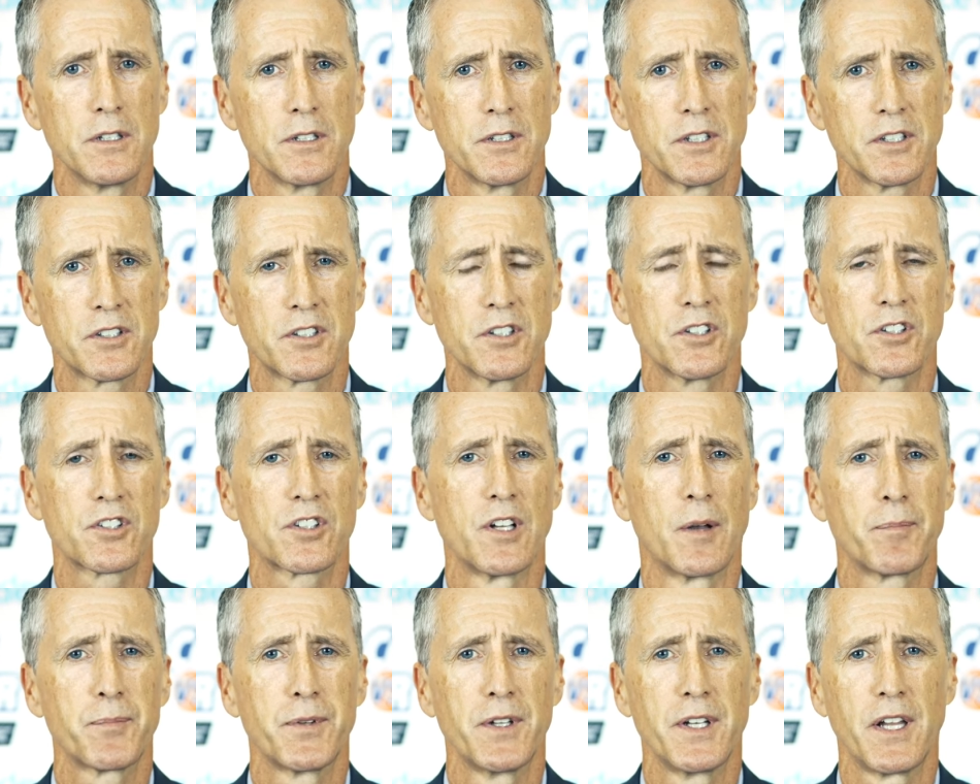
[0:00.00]
This is
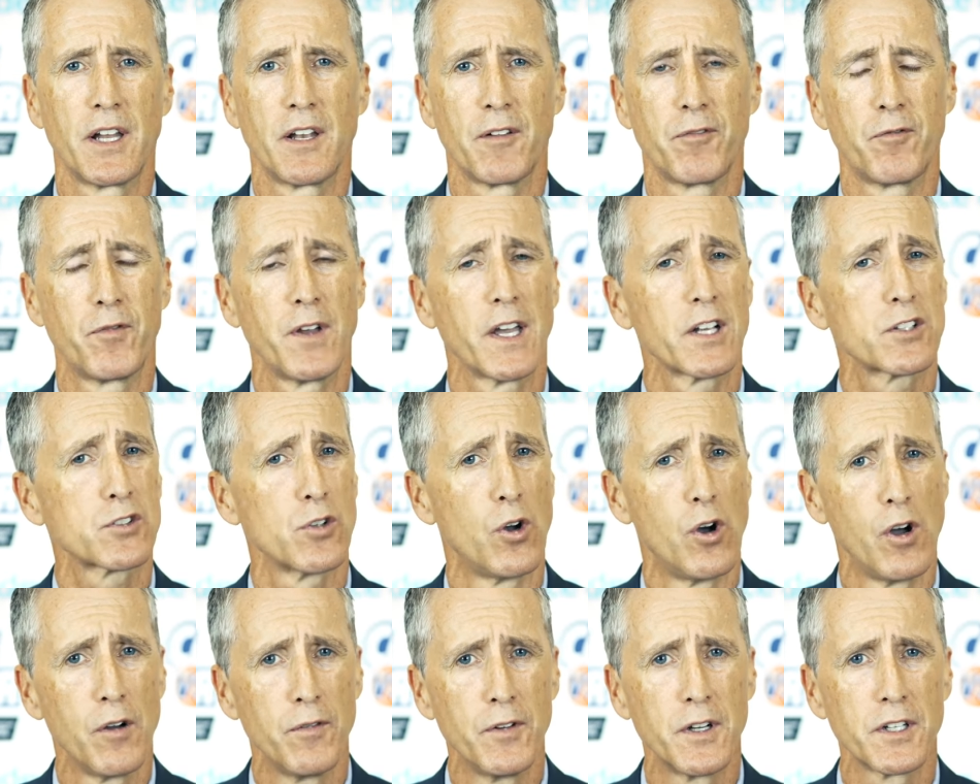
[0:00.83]
something that affects
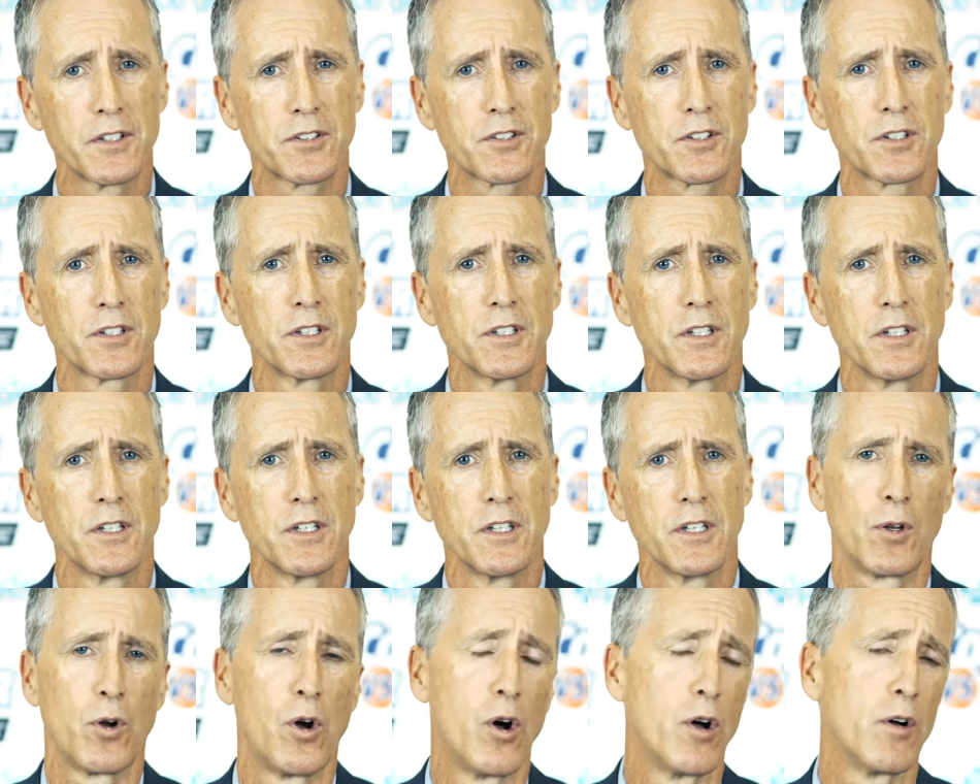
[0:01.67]
all of us.
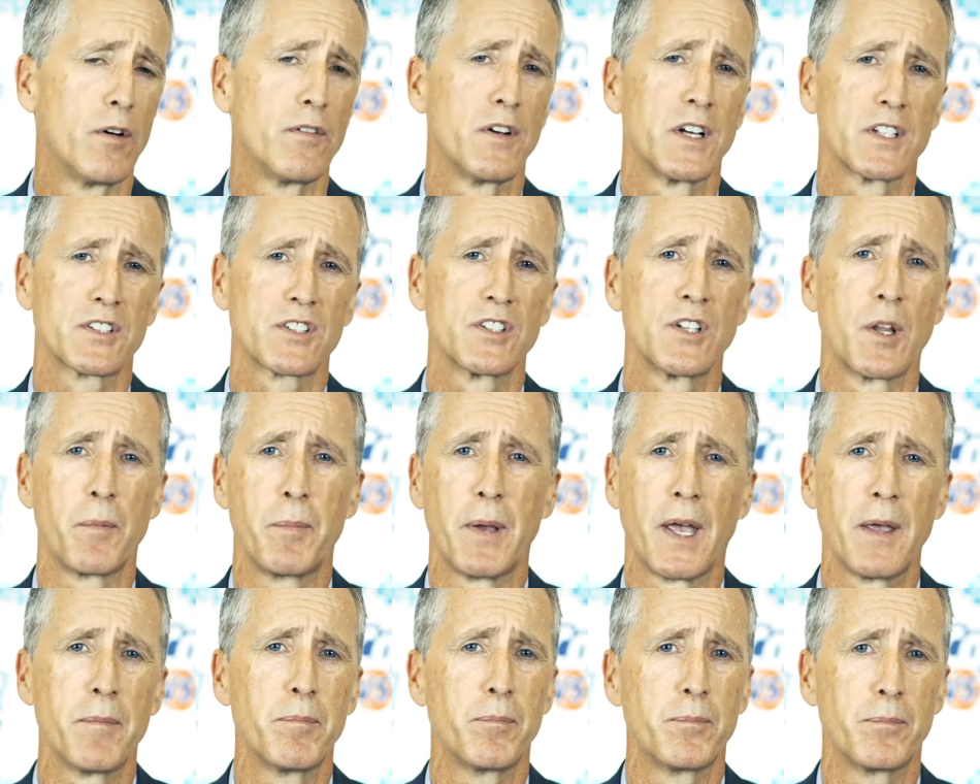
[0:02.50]
All of us in the
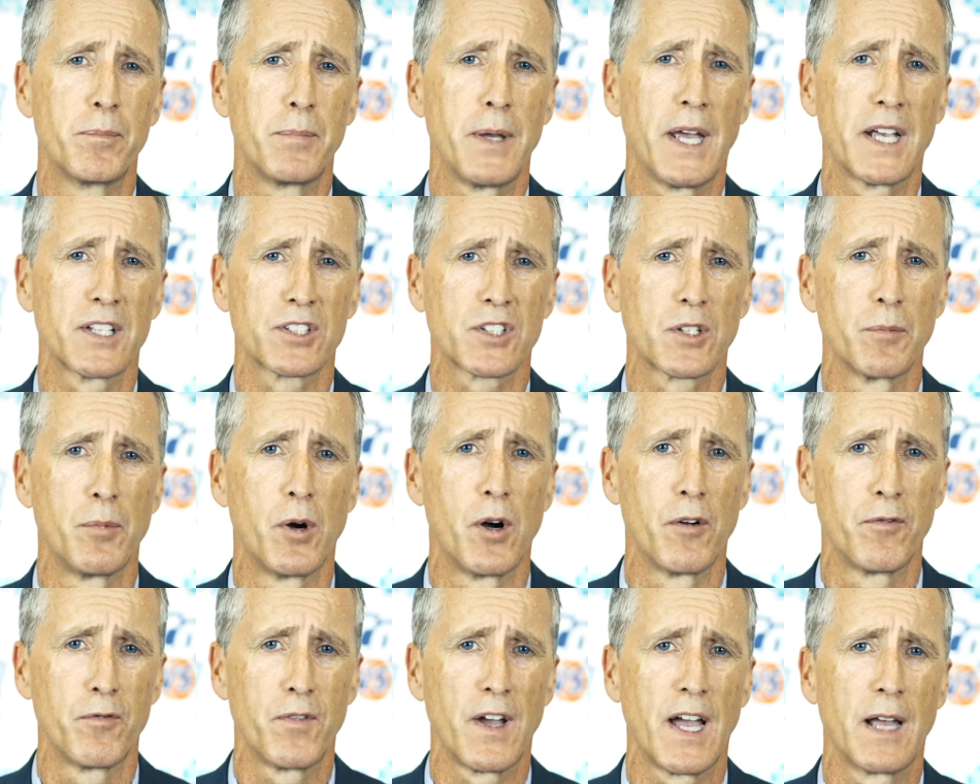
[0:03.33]
Penn
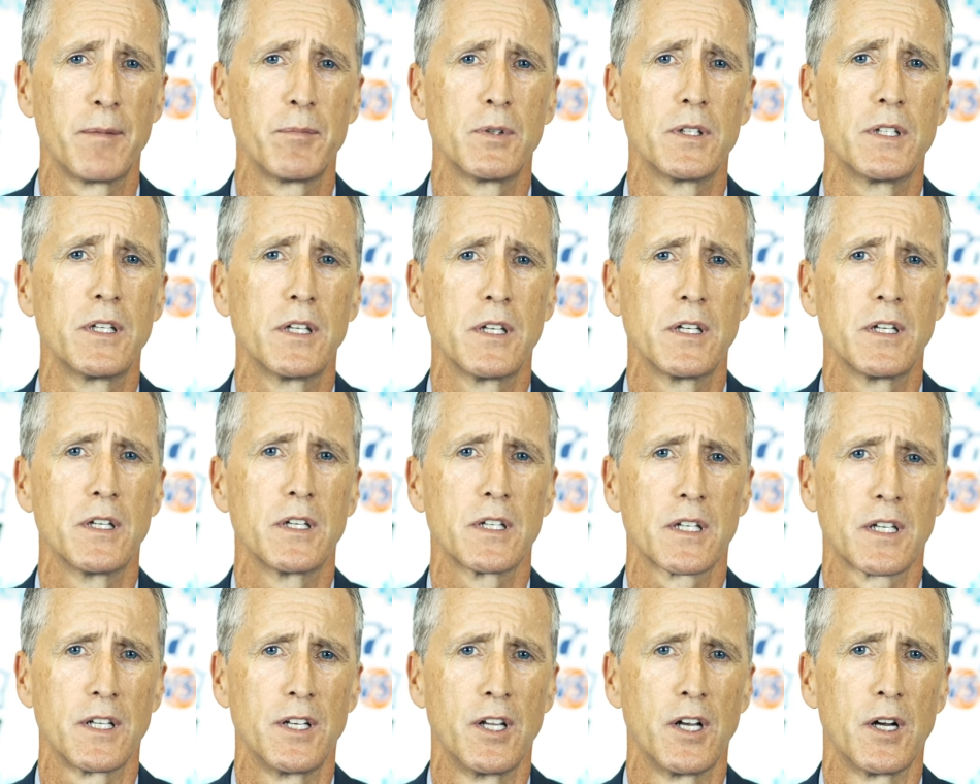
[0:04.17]
basketball family
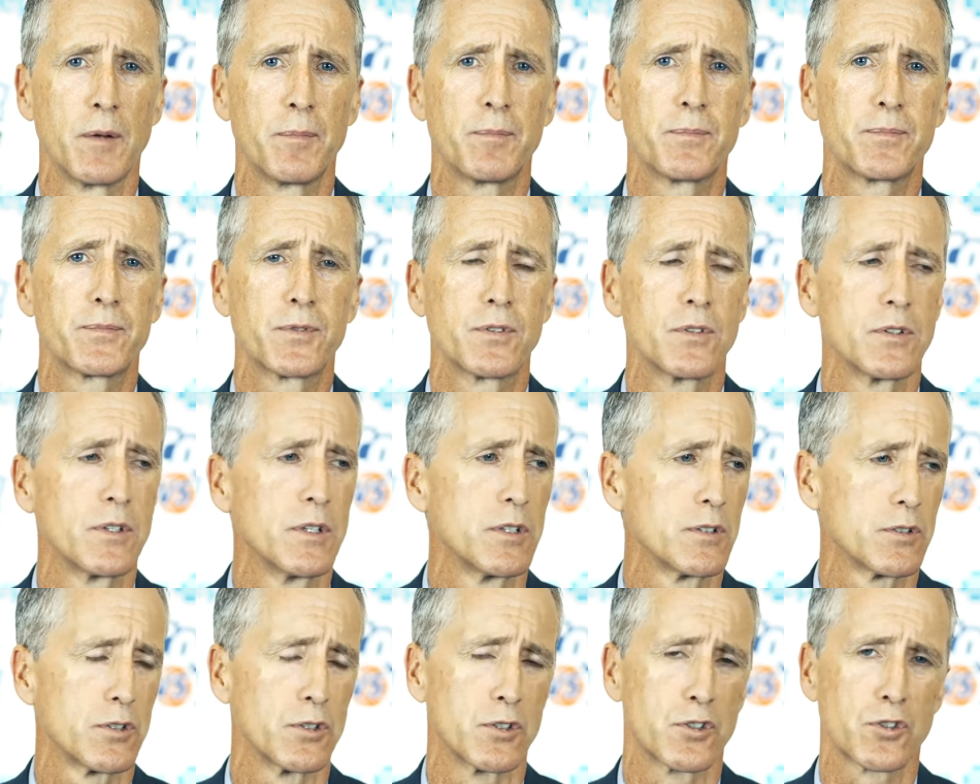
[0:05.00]
can help
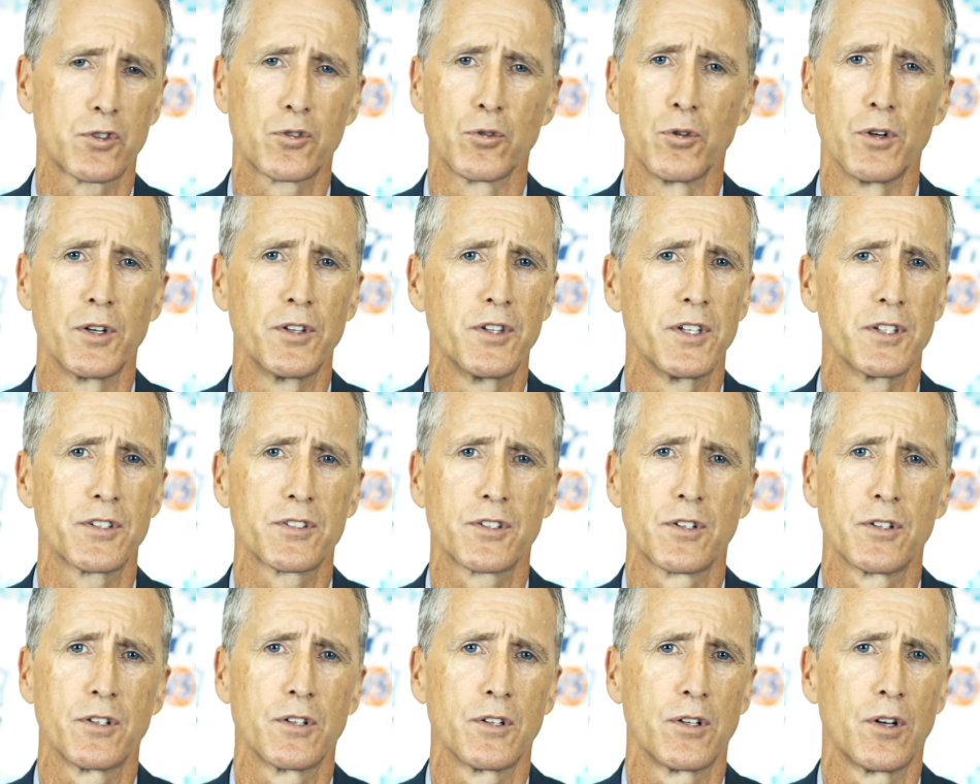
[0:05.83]
destroy
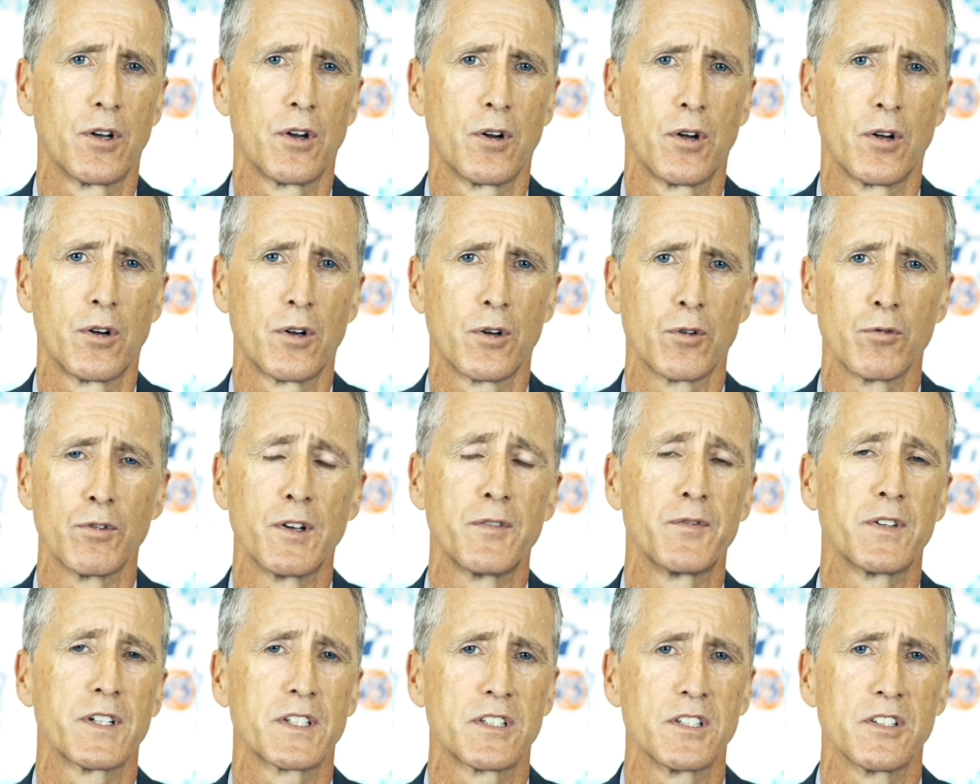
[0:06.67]
this
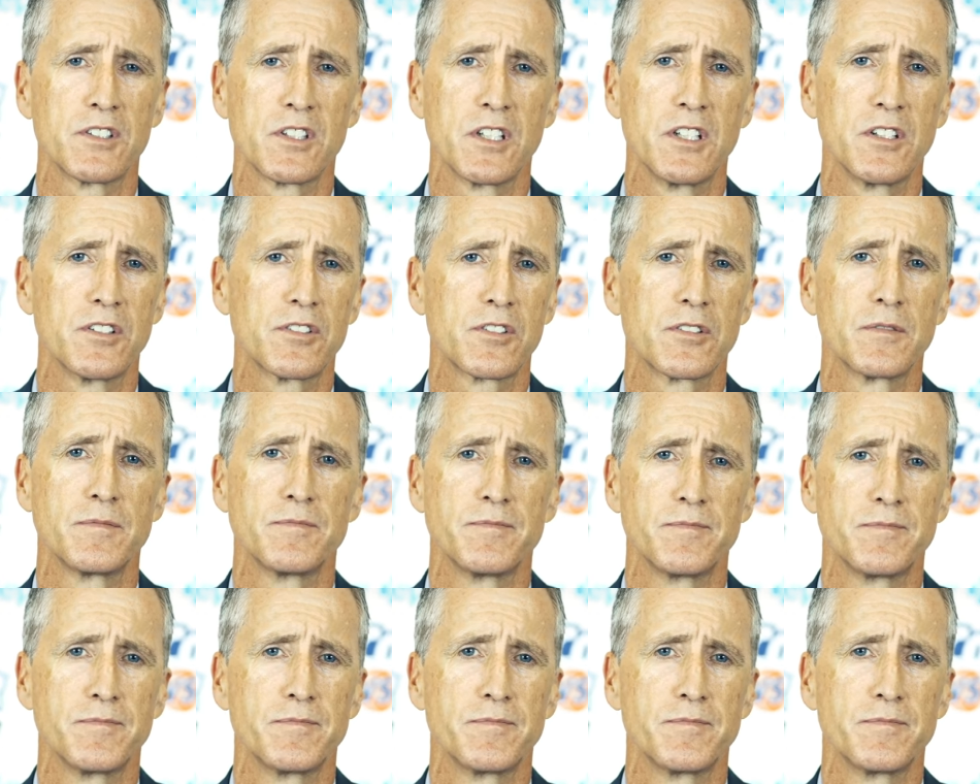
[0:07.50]
horrific disease.